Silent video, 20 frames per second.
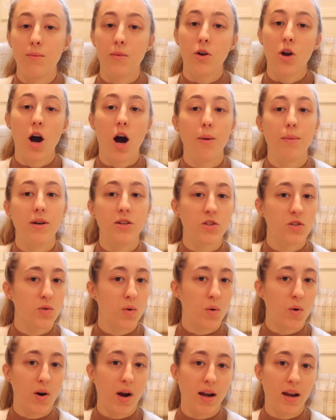comments
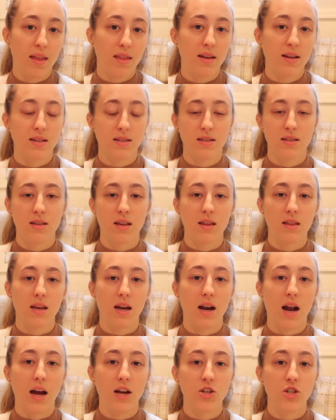or any things
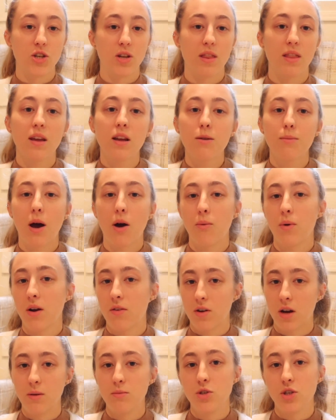that I should think about
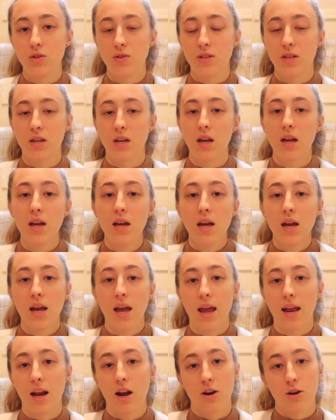whenever I'm choosing
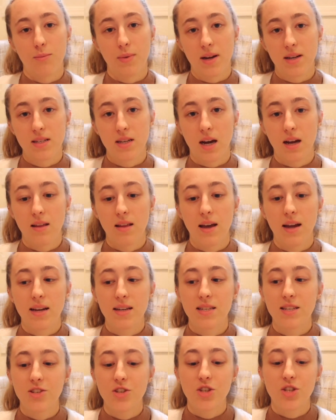an Arabic
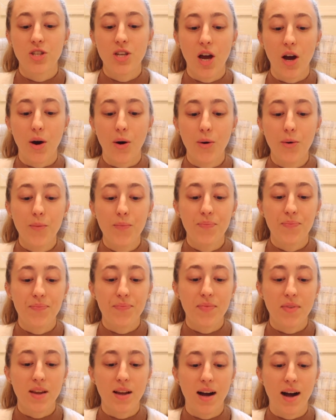dialect. So
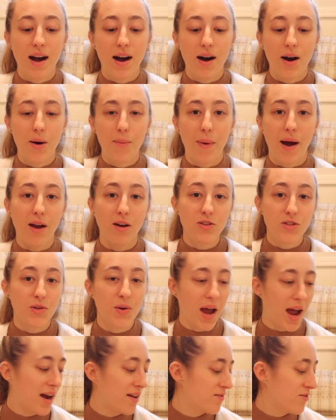I
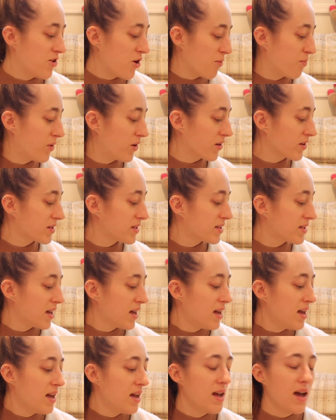also have notebooks,
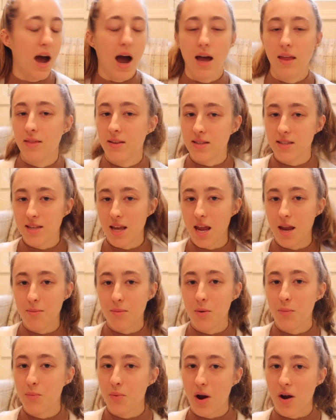the
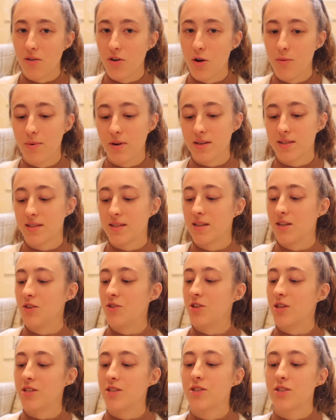same brown notebooks that
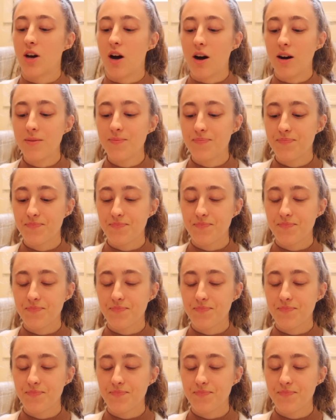you just saw.